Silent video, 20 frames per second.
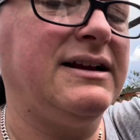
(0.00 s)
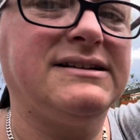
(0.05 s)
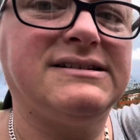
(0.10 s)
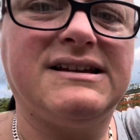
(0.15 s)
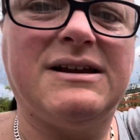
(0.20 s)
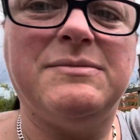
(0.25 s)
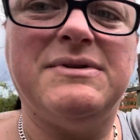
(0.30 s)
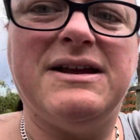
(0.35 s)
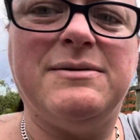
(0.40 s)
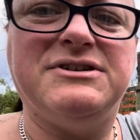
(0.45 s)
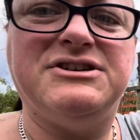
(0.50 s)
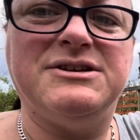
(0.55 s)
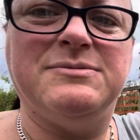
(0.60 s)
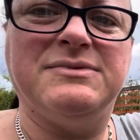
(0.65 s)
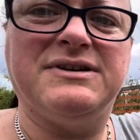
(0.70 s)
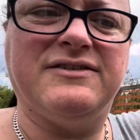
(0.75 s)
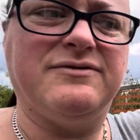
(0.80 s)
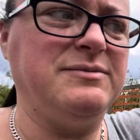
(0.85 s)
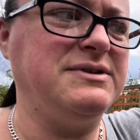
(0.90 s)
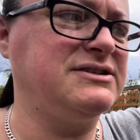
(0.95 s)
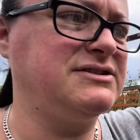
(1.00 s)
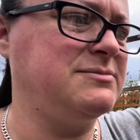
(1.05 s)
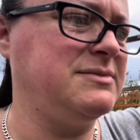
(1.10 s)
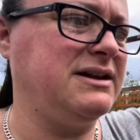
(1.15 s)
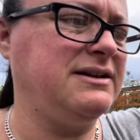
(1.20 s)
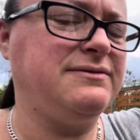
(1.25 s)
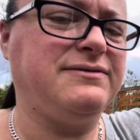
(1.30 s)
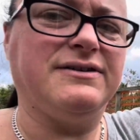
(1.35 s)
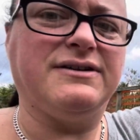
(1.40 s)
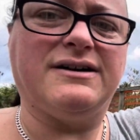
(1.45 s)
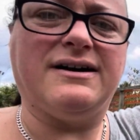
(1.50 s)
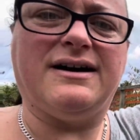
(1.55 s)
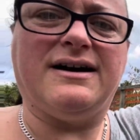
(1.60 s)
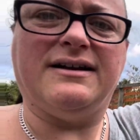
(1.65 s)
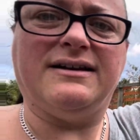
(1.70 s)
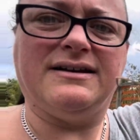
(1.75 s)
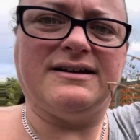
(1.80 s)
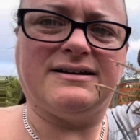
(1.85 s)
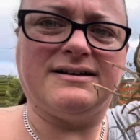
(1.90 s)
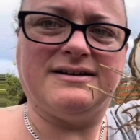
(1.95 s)
I say, my neighbour Jim gave me some elephant
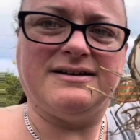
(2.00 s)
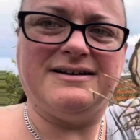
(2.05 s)
garlic.